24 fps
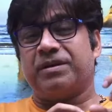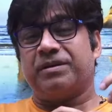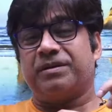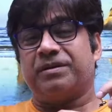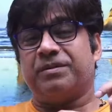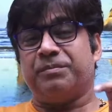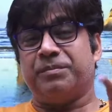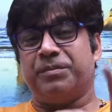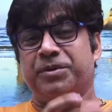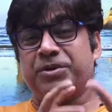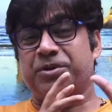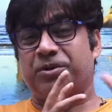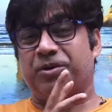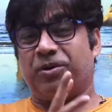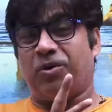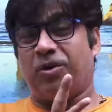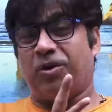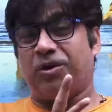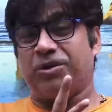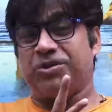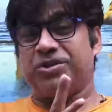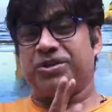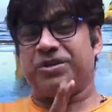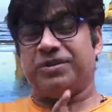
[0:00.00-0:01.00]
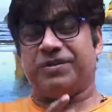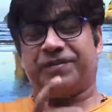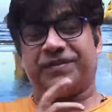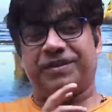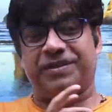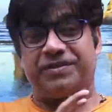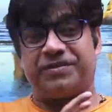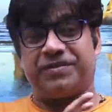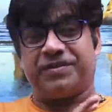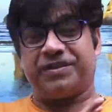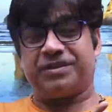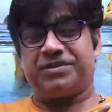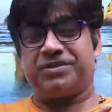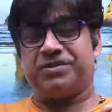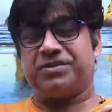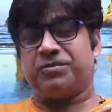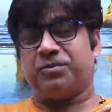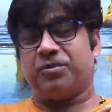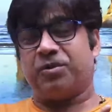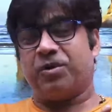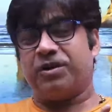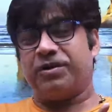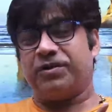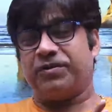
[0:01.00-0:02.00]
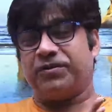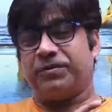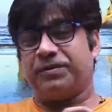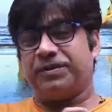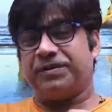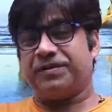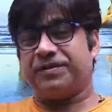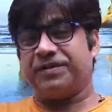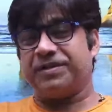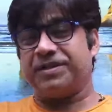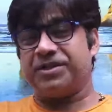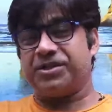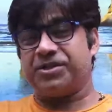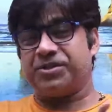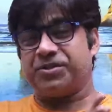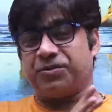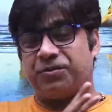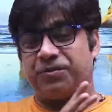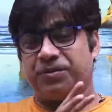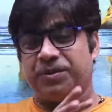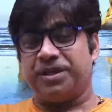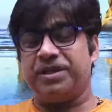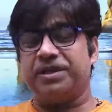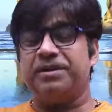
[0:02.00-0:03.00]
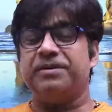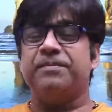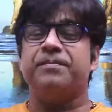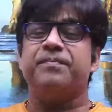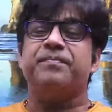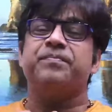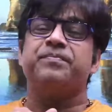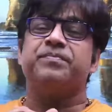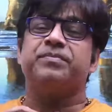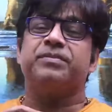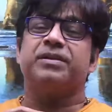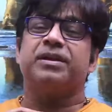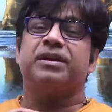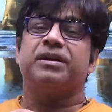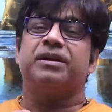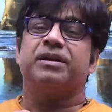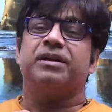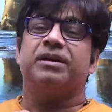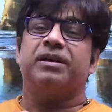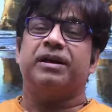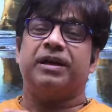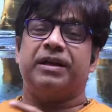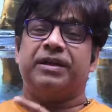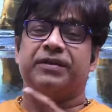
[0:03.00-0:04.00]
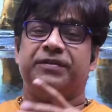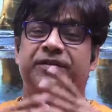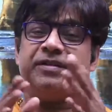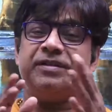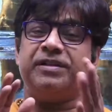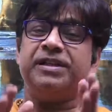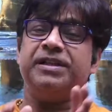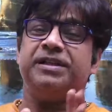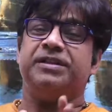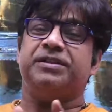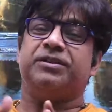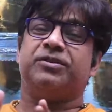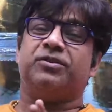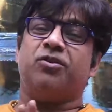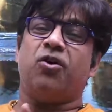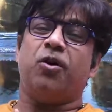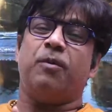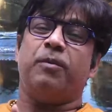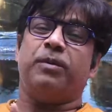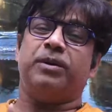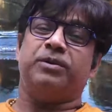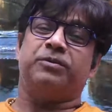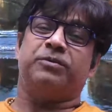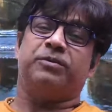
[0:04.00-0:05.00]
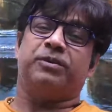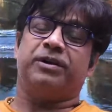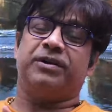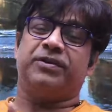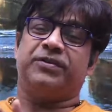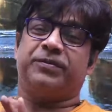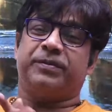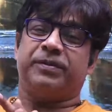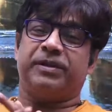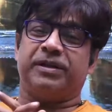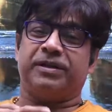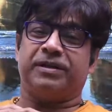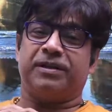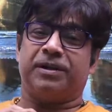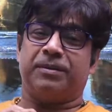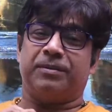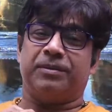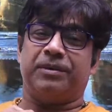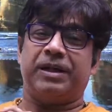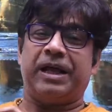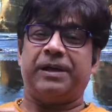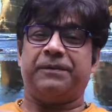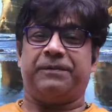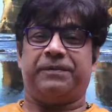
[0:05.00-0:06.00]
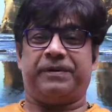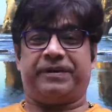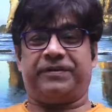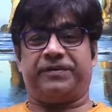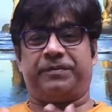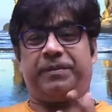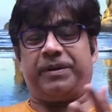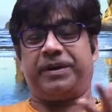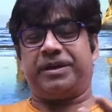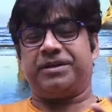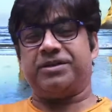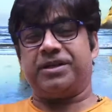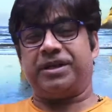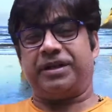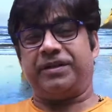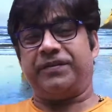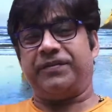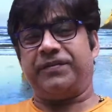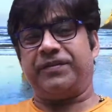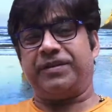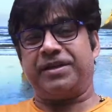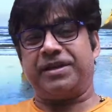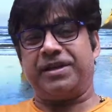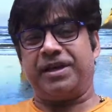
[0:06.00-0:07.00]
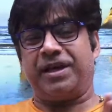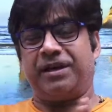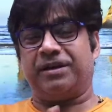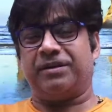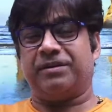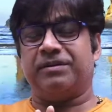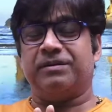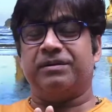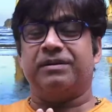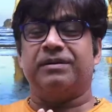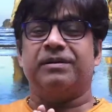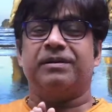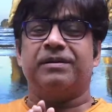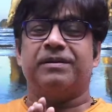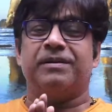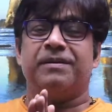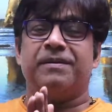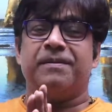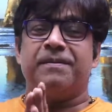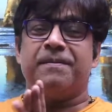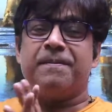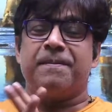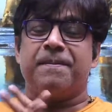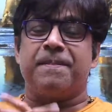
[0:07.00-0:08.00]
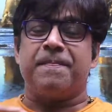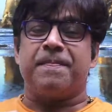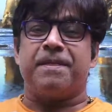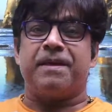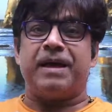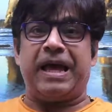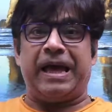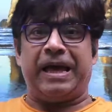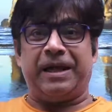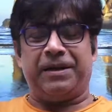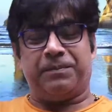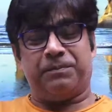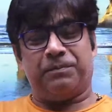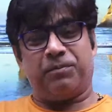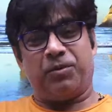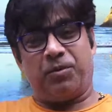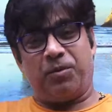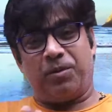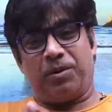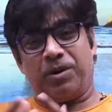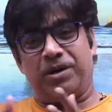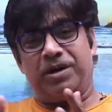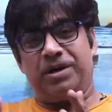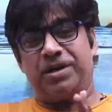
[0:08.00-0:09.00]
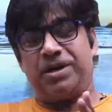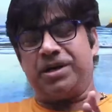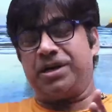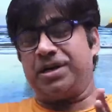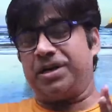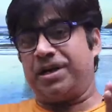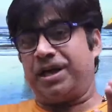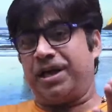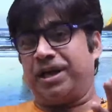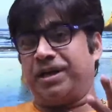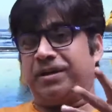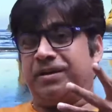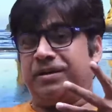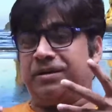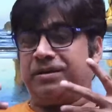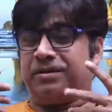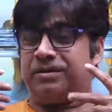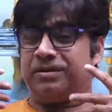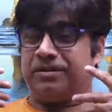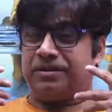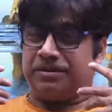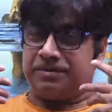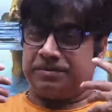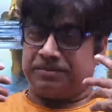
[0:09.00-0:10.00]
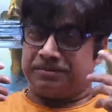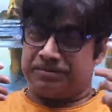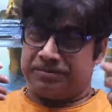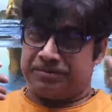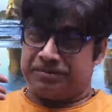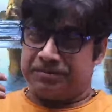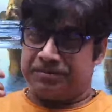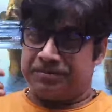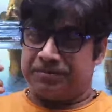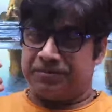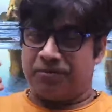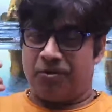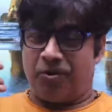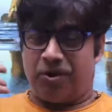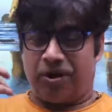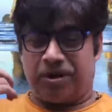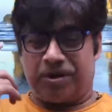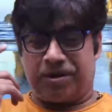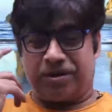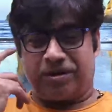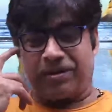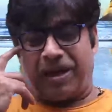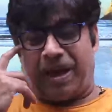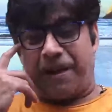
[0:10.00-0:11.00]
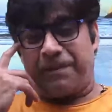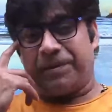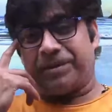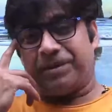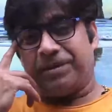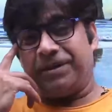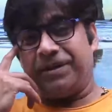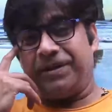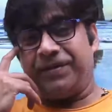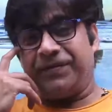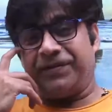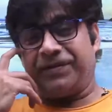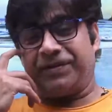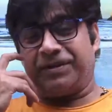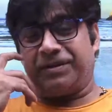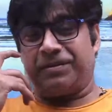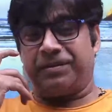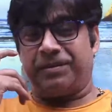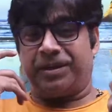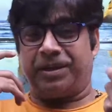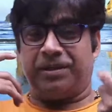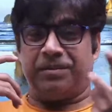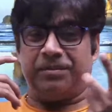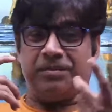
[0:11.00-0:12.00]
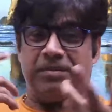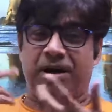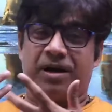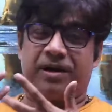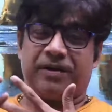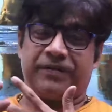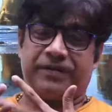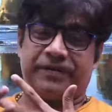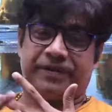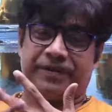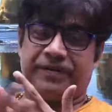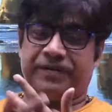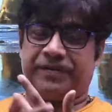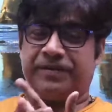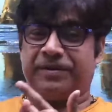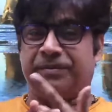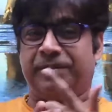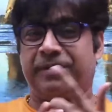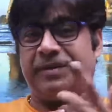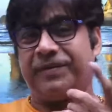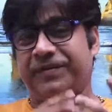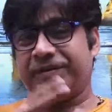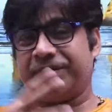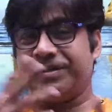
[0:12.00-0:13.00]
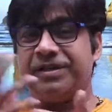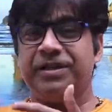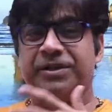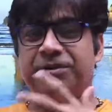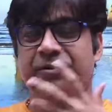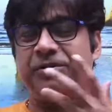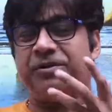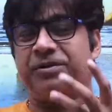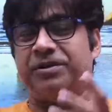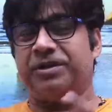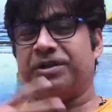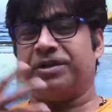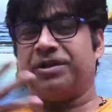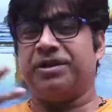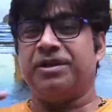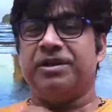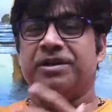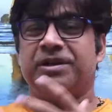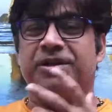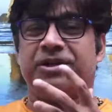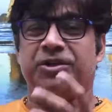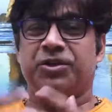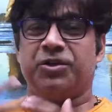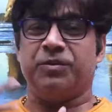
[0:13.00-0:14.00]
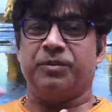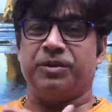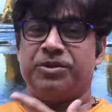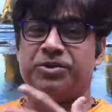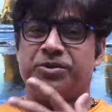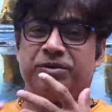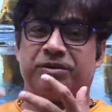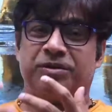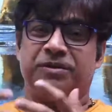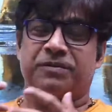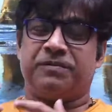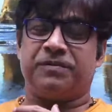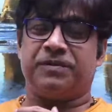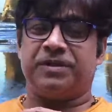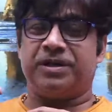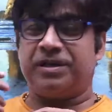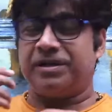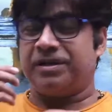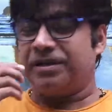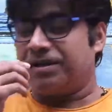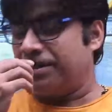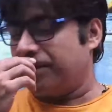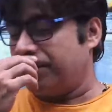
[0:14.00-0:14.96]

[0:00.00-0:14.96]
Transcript: meteorology, such words will cease to be, and suddenly the common words will come: life expectancy and poverty and capitalism and Marxism, and suddenly your human geography